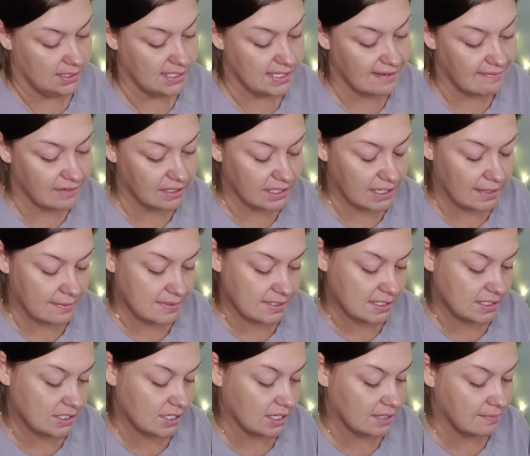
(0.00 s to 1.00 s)
Seven of Cups
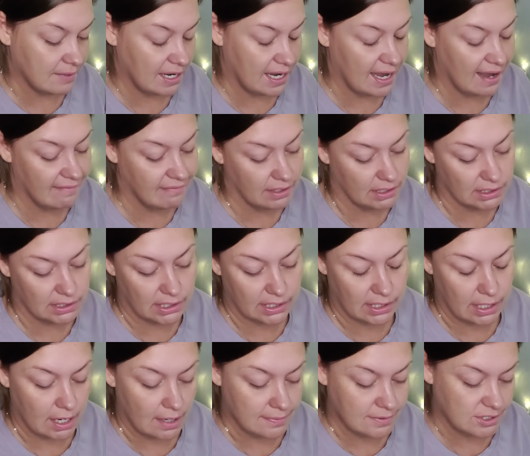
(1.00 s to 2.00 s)
can talk about having a lot
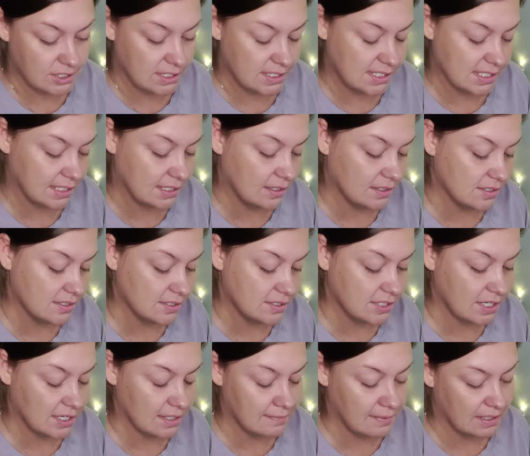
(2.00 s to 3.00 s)
of options. It can also
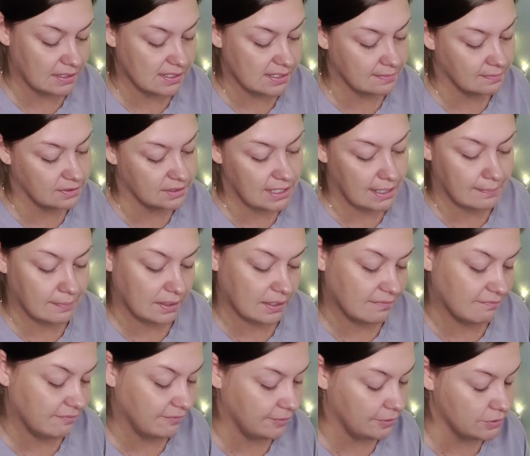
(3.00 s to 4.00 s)
talk about some type of
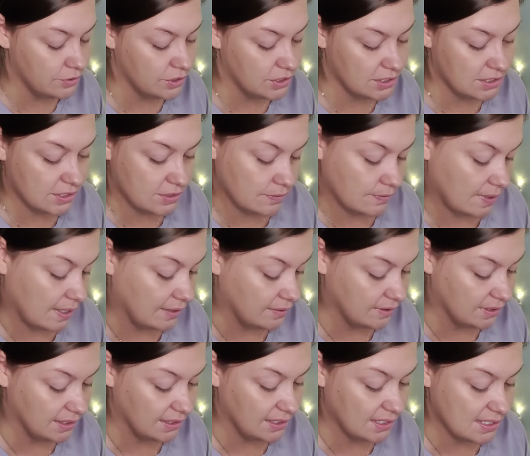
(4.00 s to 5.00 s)
confusion
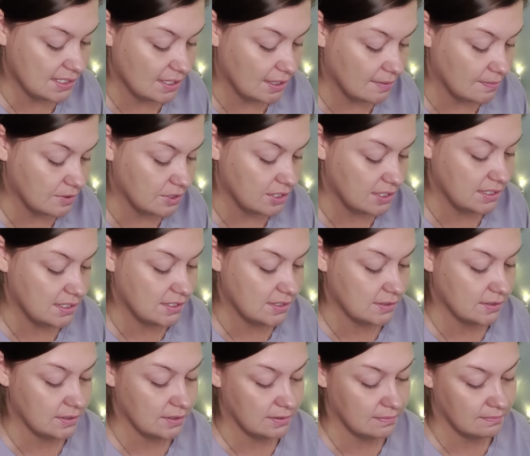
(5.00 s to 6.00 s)
surrounding these options
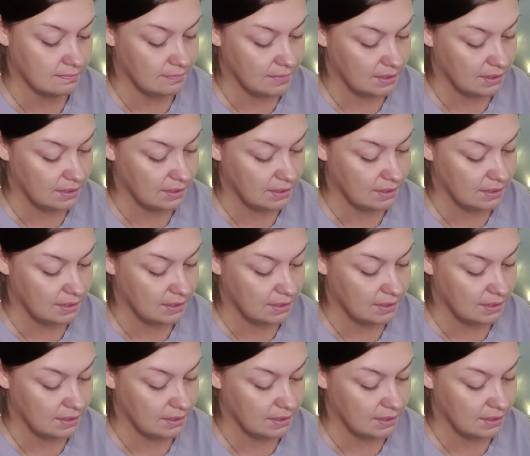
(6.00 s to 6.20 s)
or